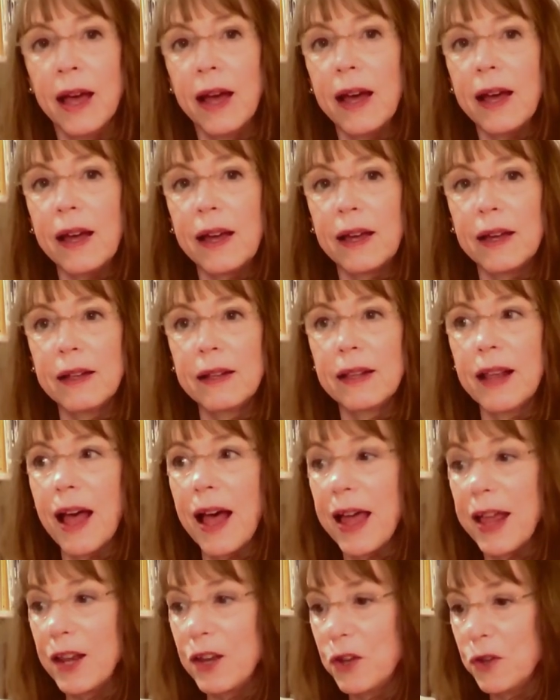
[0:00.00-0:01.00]
Uh,
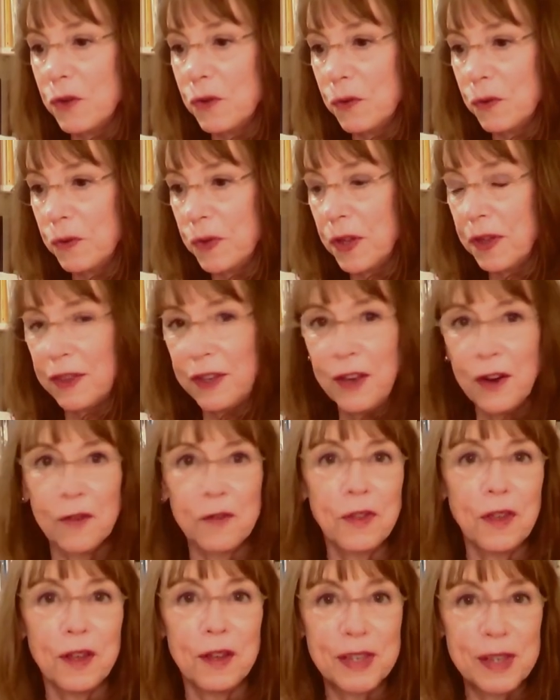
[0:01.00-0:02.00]
I knew that you know
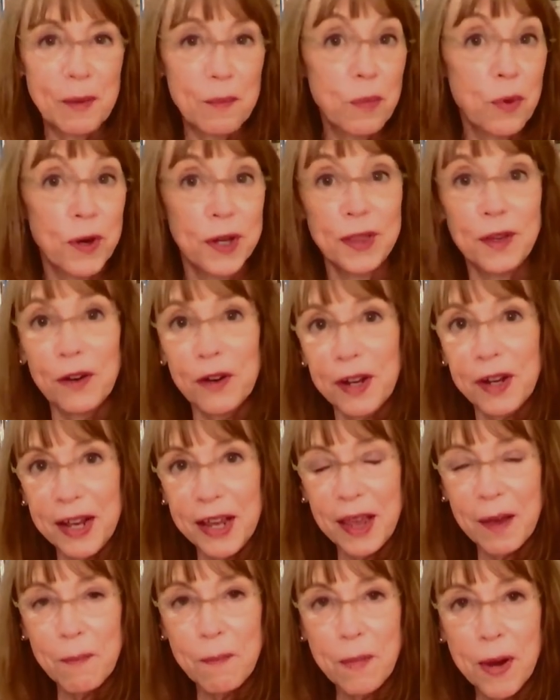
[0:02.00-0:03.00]
that at some point they're going to
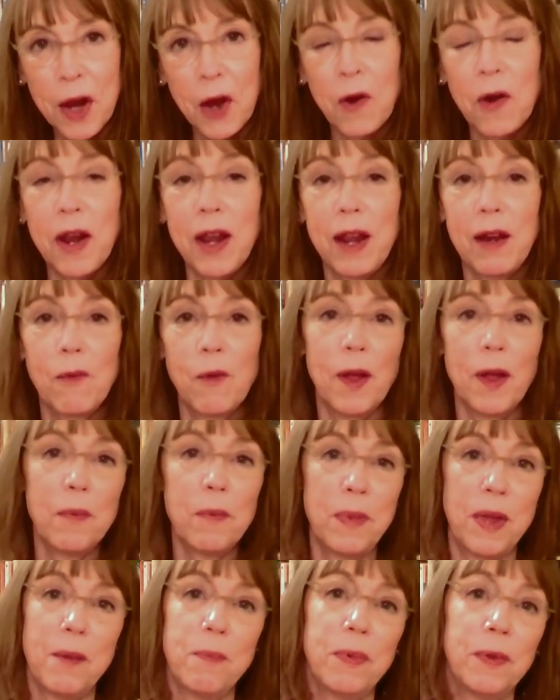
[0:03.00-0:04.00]
get married. Well,
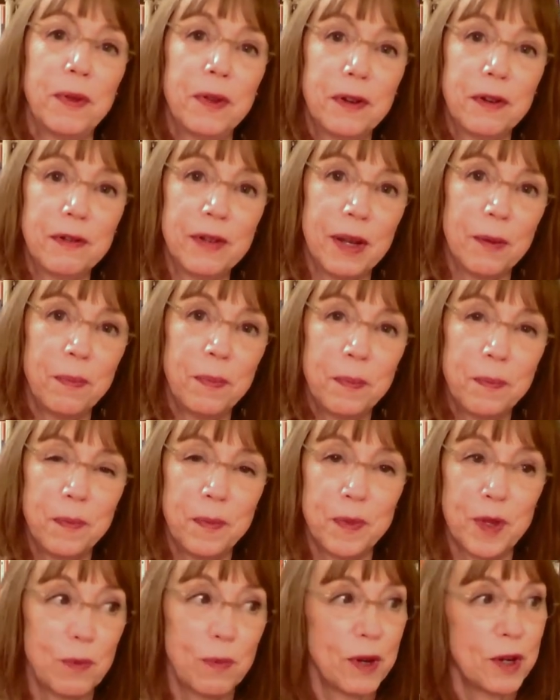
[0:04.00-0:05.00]
people are tip,
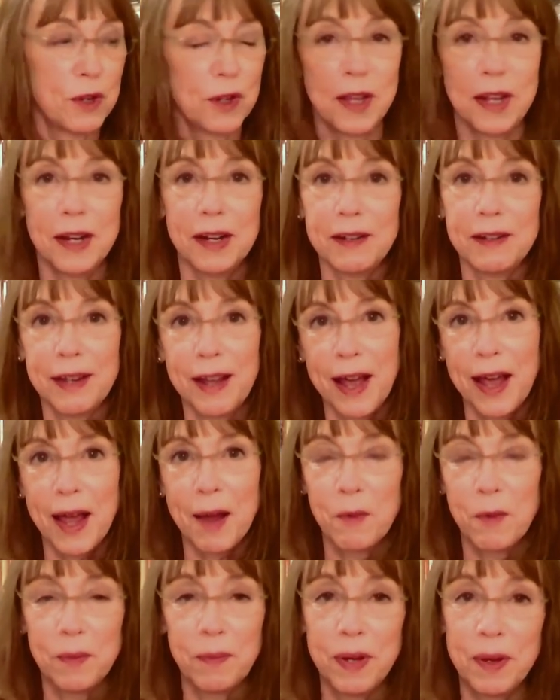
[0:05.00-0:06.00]
especially in a time
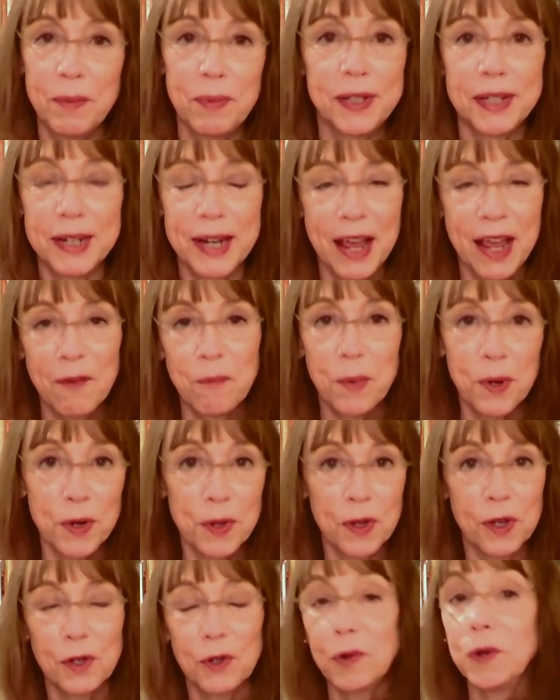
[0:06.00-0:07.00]
when people didn't have birth
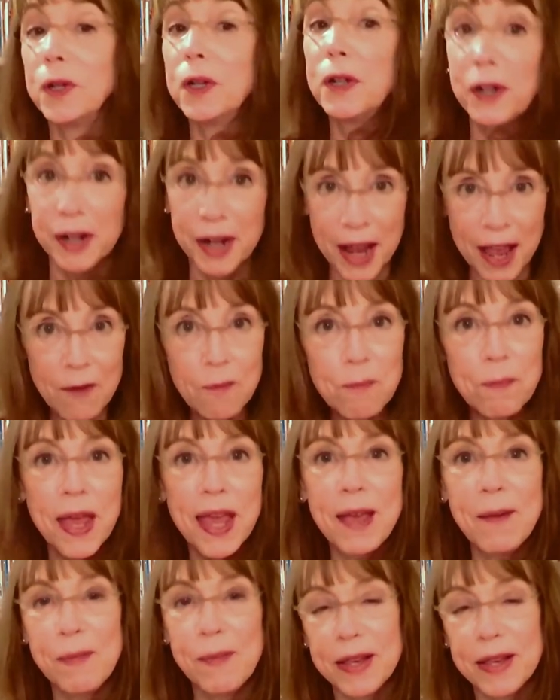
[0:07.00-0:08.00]
control, are going to have
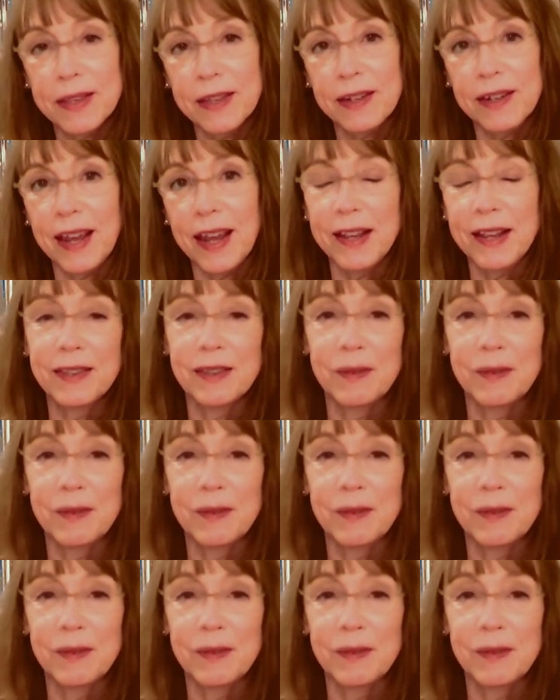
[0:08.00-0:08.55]
babies. It takes